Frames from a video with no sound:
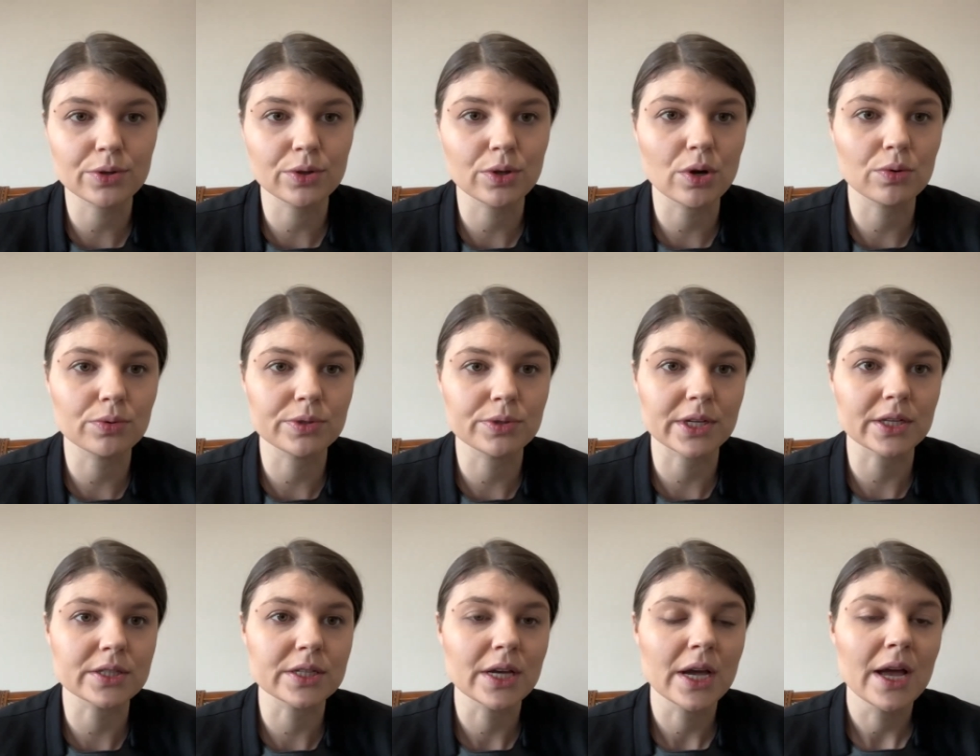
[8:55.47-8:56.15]
You know
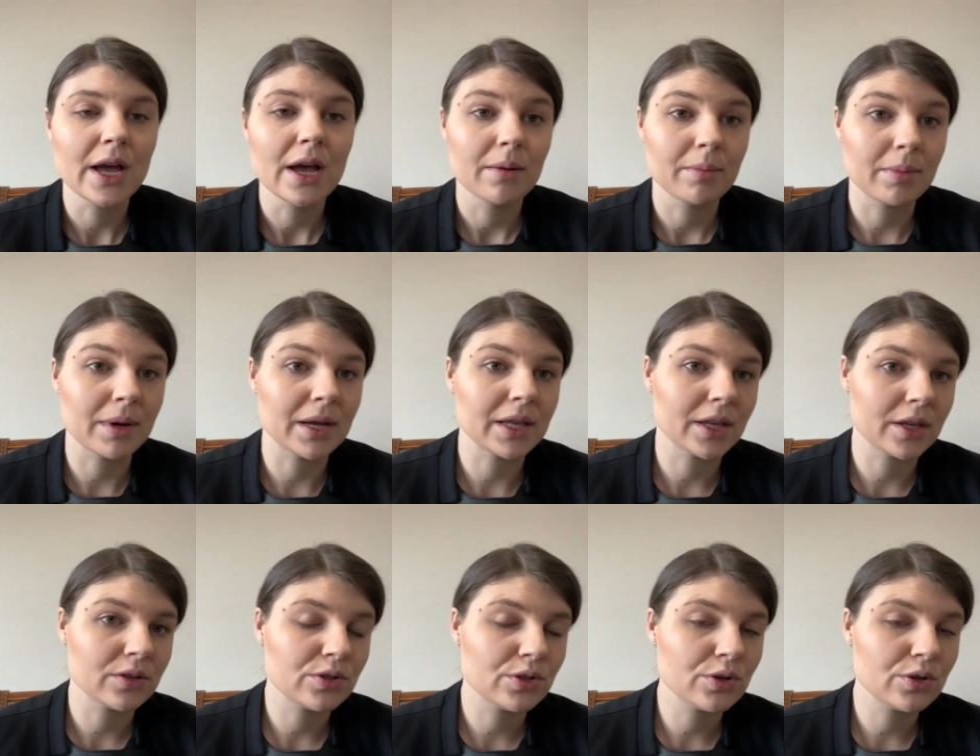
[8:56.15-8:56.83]
that
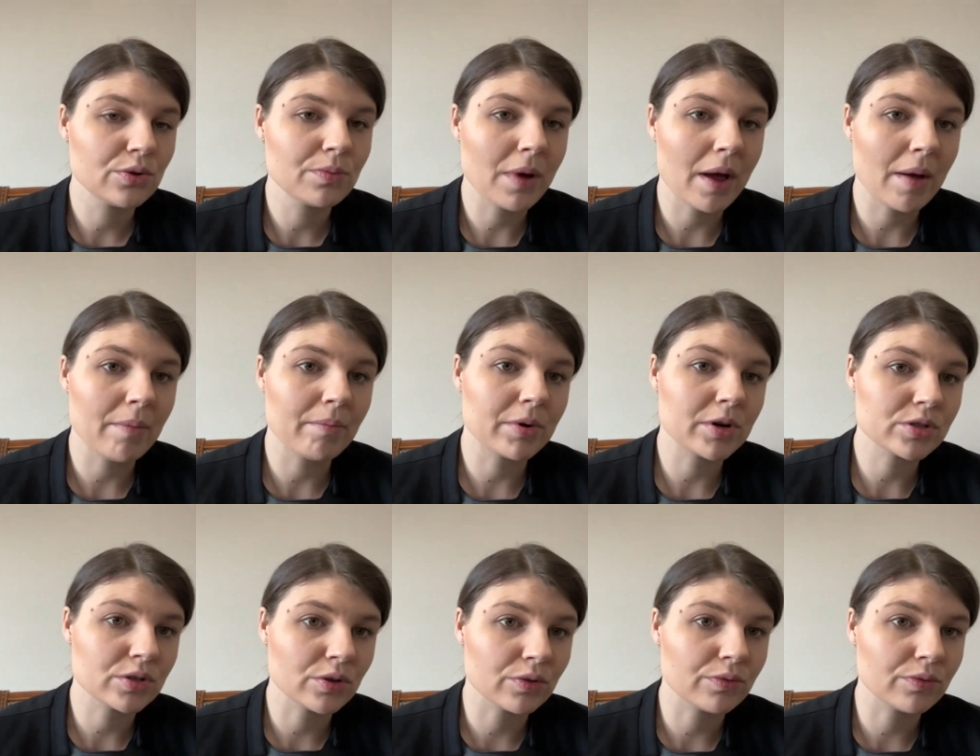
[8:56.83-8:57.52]
many new
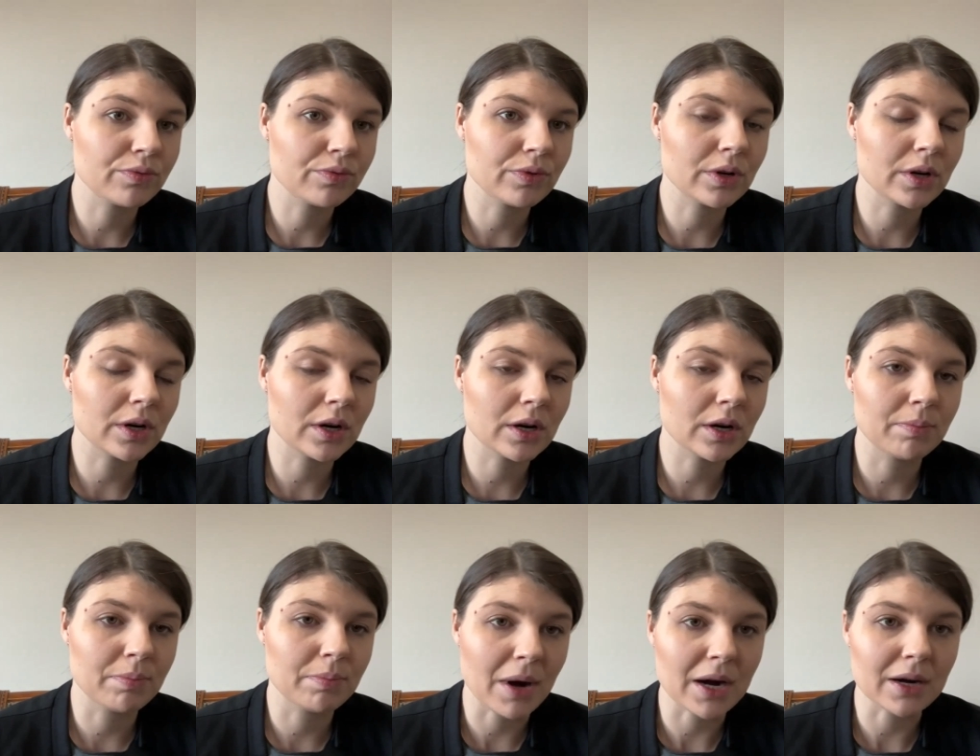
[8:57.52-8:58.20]
members of
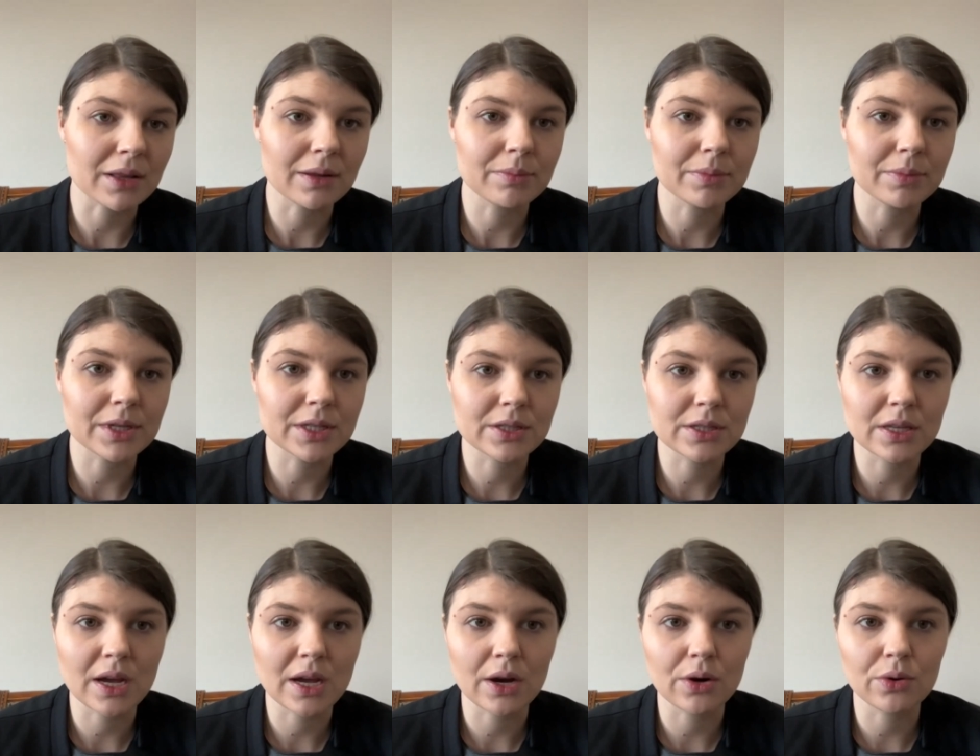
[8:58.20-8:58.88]
uh,
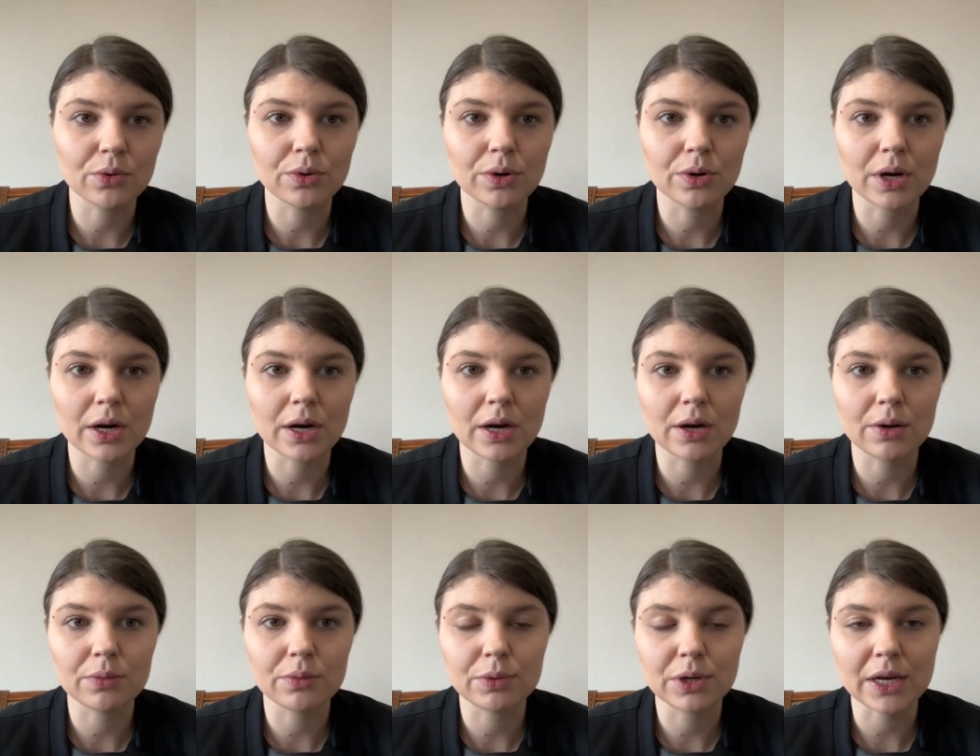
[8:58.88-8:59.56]
Parliament now
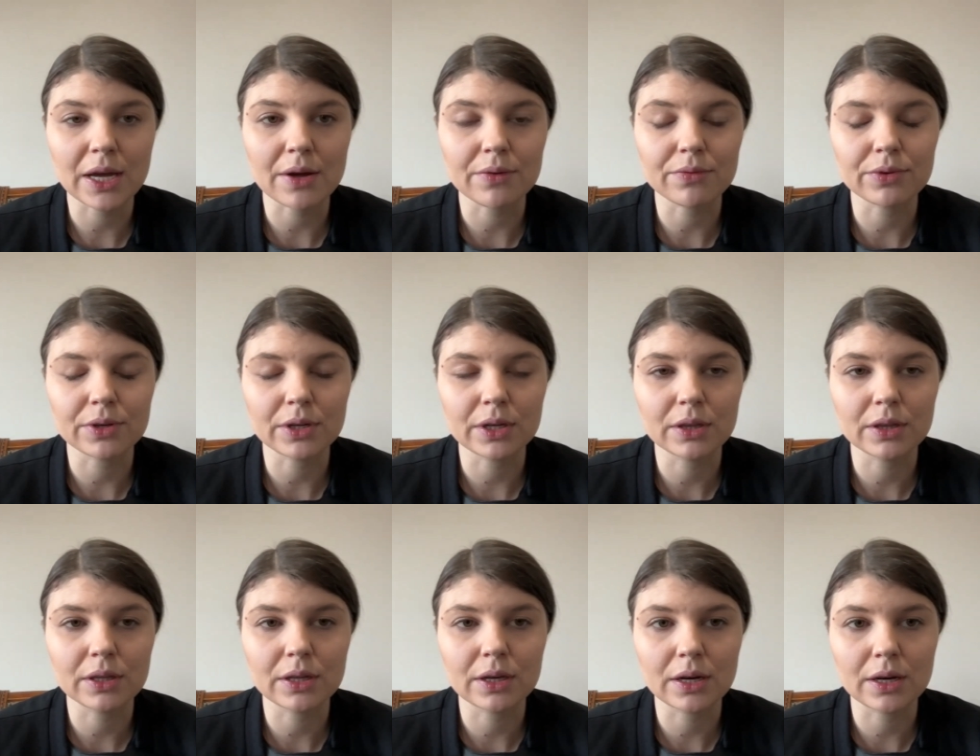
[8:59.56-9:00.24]
uh, we have
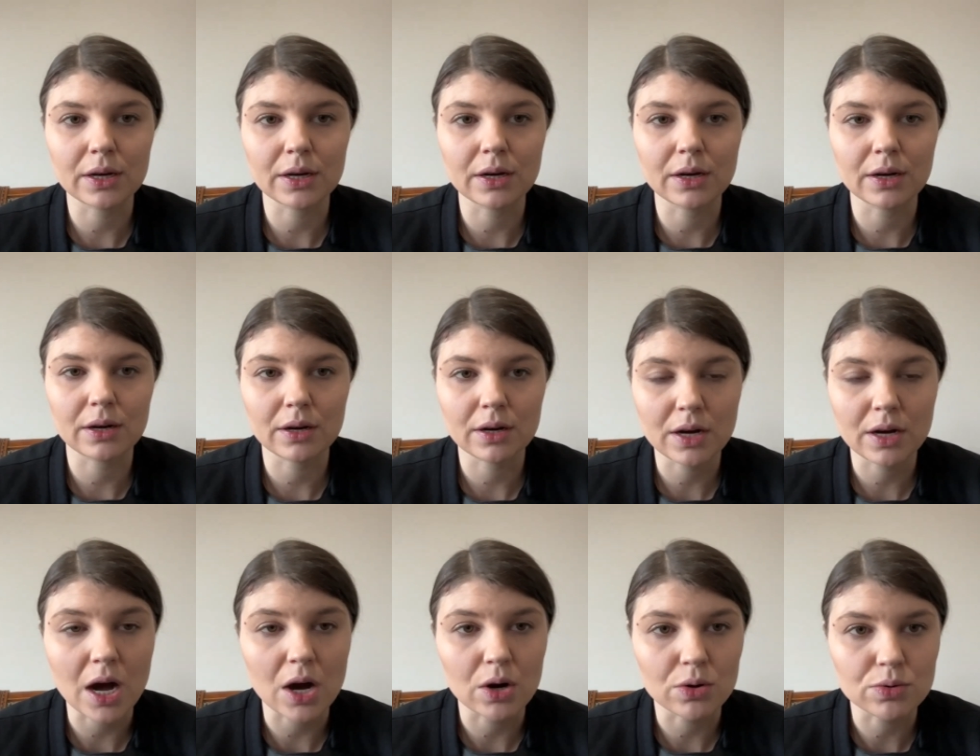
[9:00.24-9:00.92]
in uh,
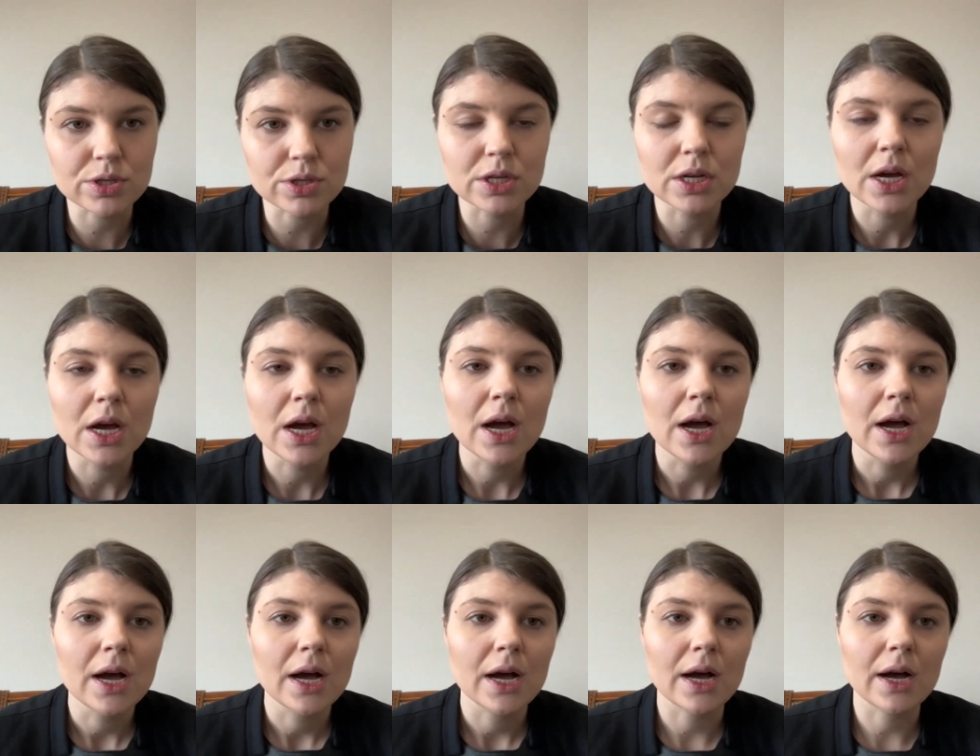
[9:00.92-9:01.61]
House.
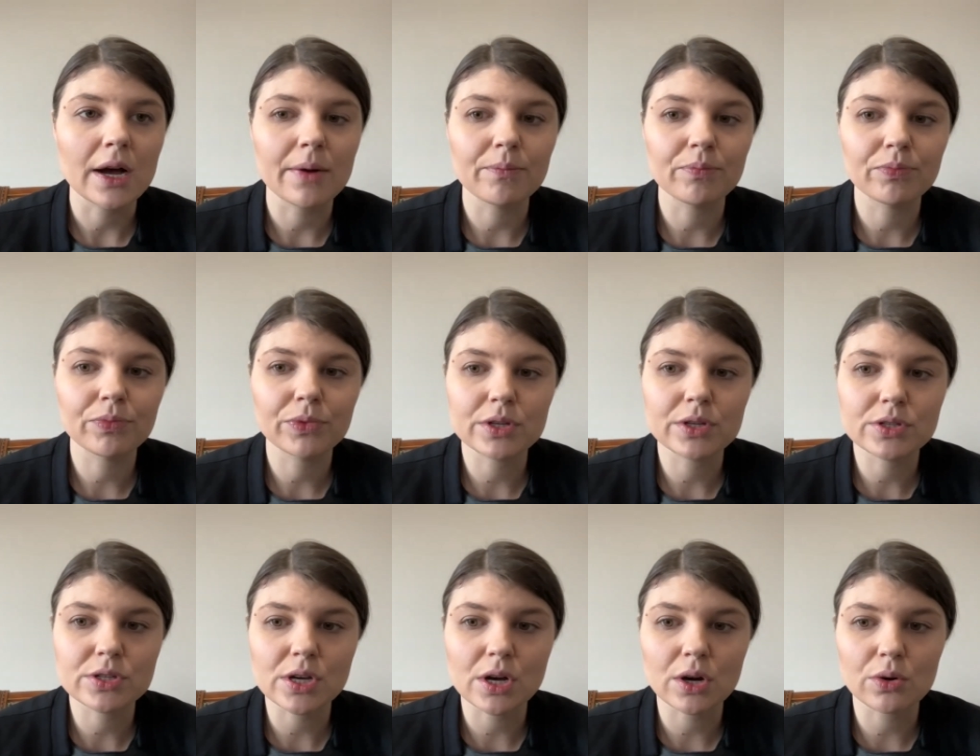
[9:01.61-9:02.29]

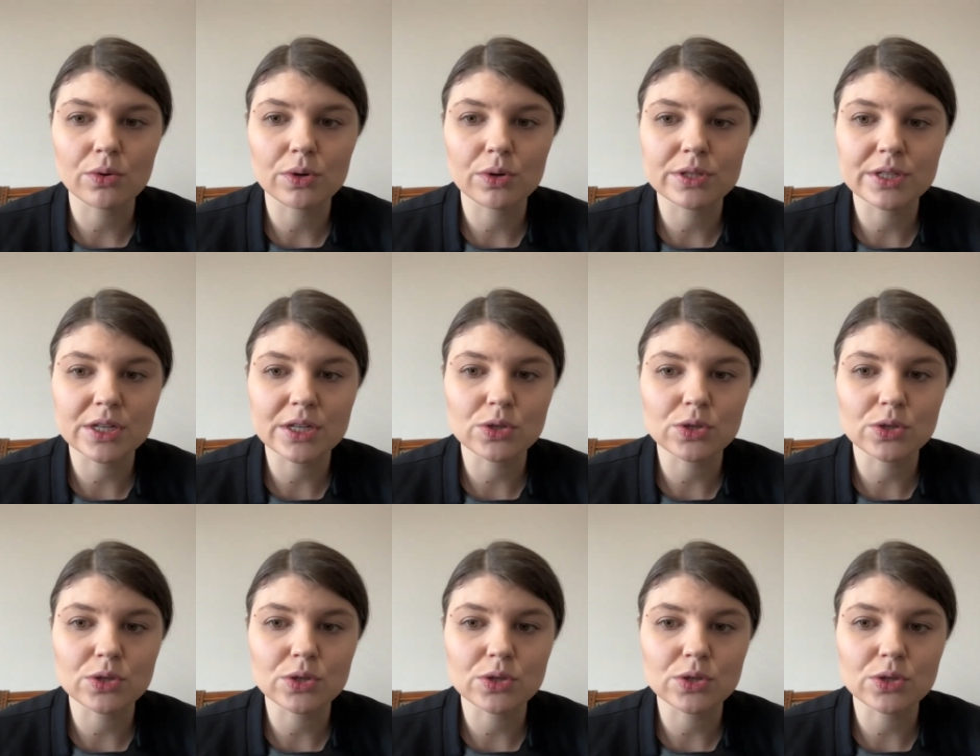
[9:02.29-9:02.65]
Um, so